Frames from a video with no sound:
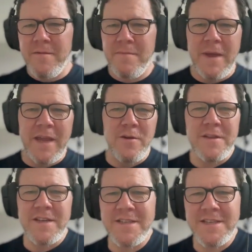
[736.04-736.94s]
make all
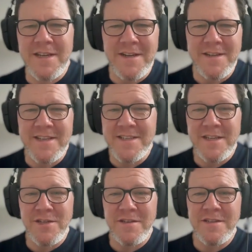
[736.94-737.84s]
these
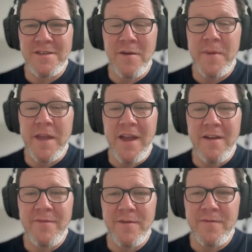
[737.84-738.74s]
decisions on
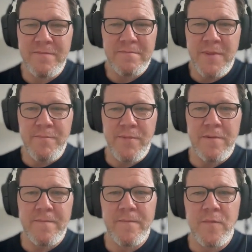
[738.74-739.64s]
behalf of people,
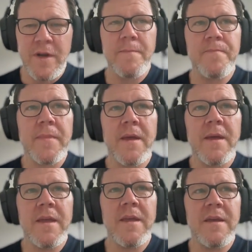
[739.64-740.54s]
right?
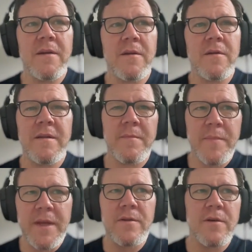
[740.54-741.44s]
Here in
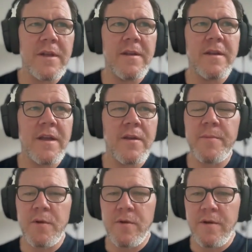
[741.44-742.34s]
Bitcoin and
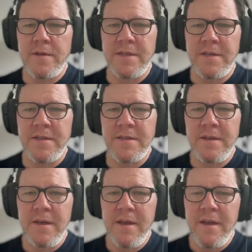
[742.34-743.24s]
cryptocurrencies,
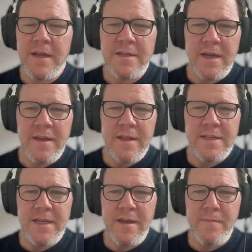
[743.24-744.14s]
it's kind of the
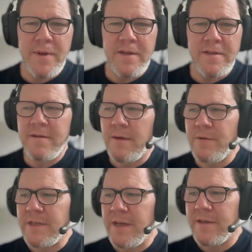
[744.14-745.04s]
same, but it's, I
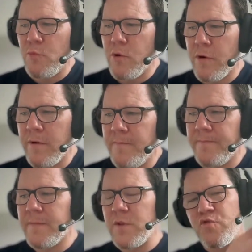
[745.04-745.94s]
would say, more
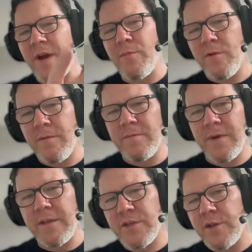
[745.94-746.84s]
tribal,
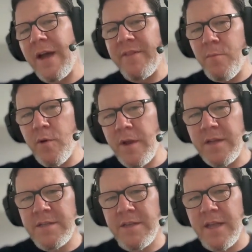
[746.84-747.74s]
right? So you have the
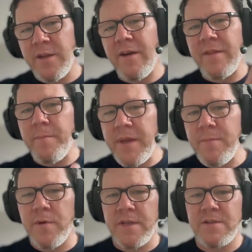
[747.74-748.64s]
markets and then you have the
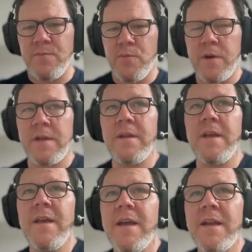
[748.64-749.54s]
people that support it.
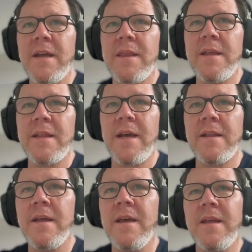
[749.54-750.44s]
And I think that
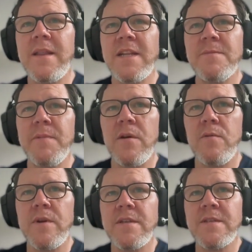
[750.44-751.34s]
that's been
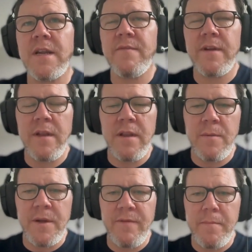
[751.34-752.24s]
always kind of a little
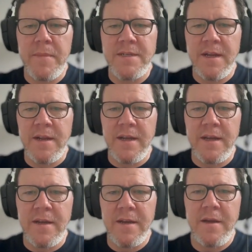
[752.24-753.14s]
bit of a missing link
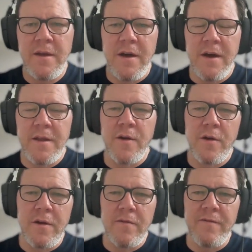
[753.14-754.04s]
on the
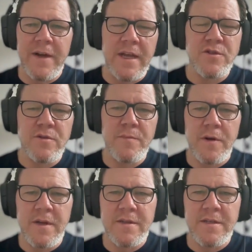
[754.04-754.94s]
current financial
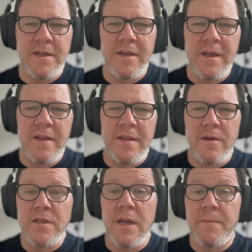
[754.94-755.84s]
markets, that
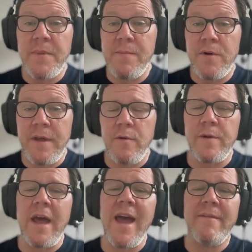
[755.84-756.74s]
there's a lot of people that don't
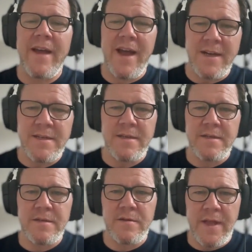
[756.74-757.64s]
have
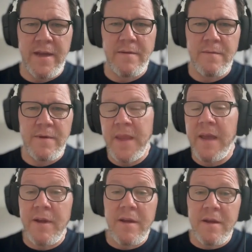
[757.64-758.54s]
access to that, right?
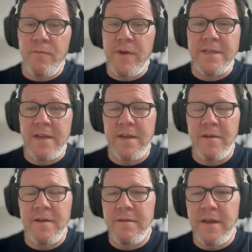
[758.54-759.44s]
Even recently,
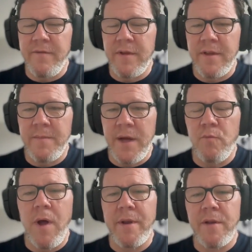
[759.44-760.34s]
if you think
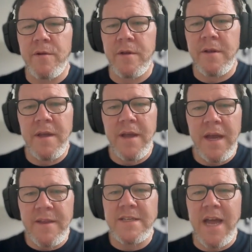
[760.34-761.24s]
about Robinhood
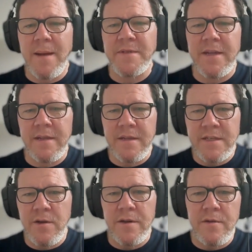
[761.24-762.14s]
and these apps that
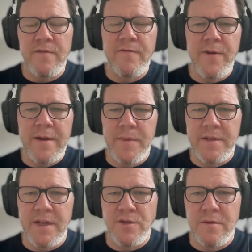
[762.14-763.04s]
started doing
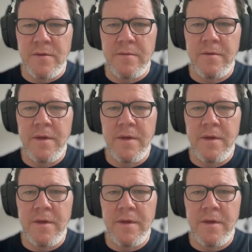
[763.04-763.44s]
fragmentational